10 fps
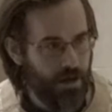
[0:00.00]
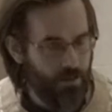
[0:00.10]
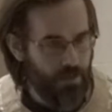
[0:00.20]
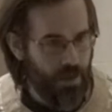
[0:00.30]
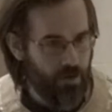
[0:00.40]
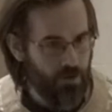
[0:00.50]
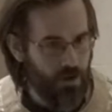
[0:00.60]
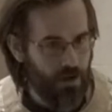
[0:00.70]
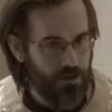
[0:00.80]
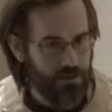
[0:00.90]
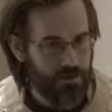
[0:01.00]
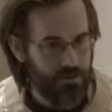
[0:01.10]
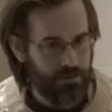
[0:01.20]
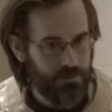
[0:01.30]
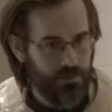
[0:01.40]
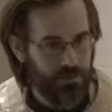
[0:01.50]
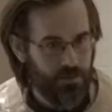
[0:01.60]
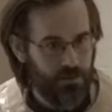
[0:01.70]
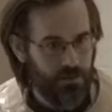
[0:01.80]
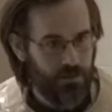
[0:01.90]
up that cross,
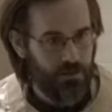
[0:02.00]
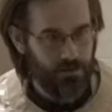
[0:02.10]
to